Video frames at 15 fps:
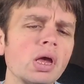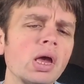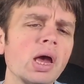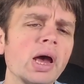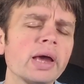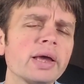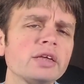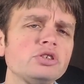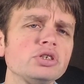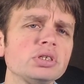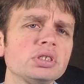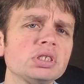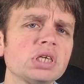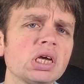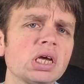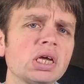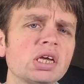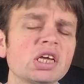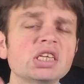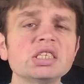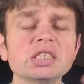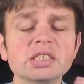I guess you can say,
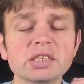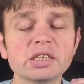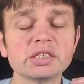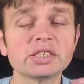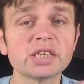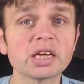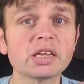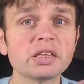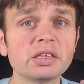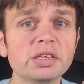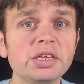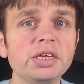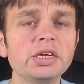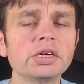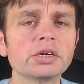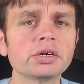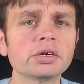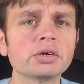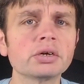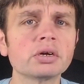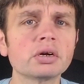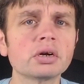the second
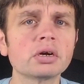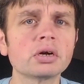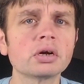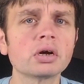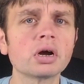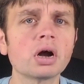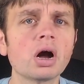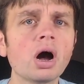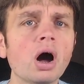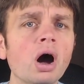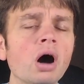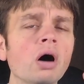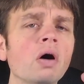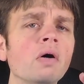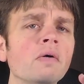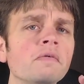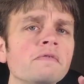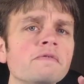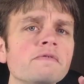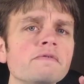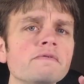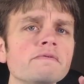tier of
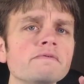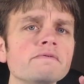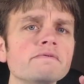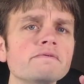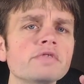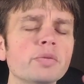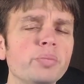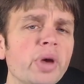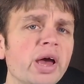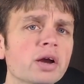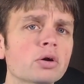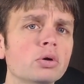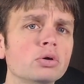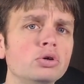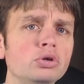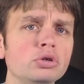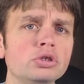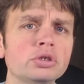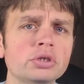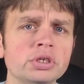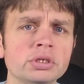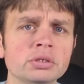the
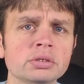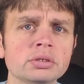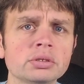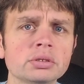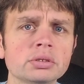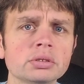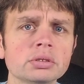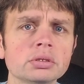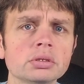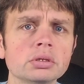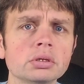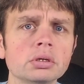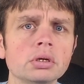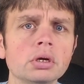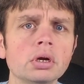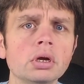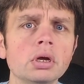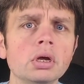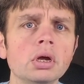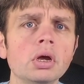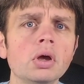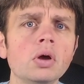macronutrients,
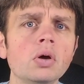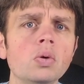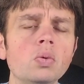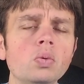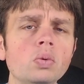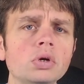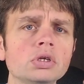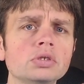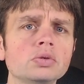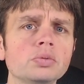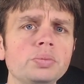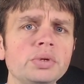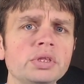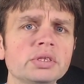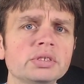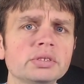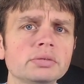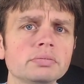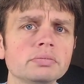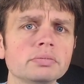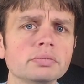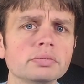which will be
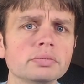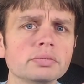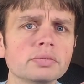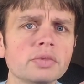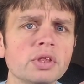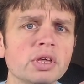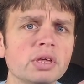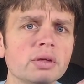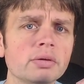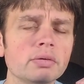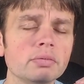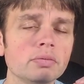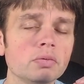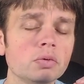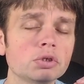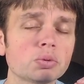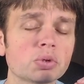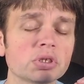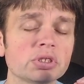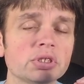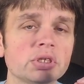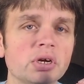which we're going
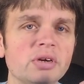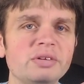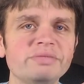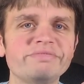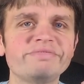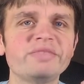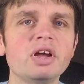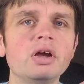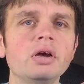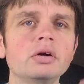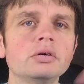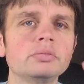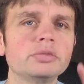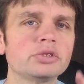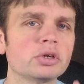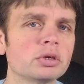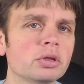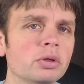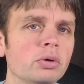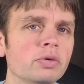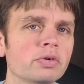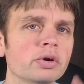to start. Let me start that
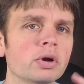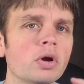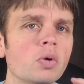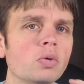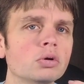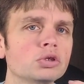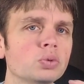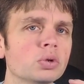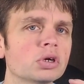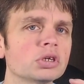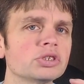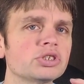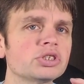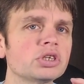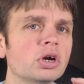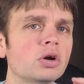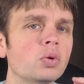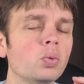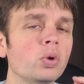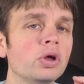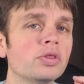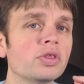over. Which we're going to start
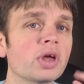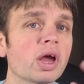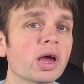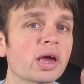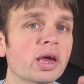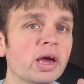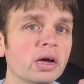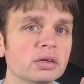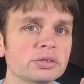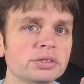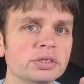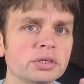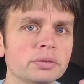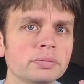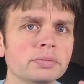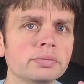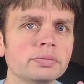with calcium.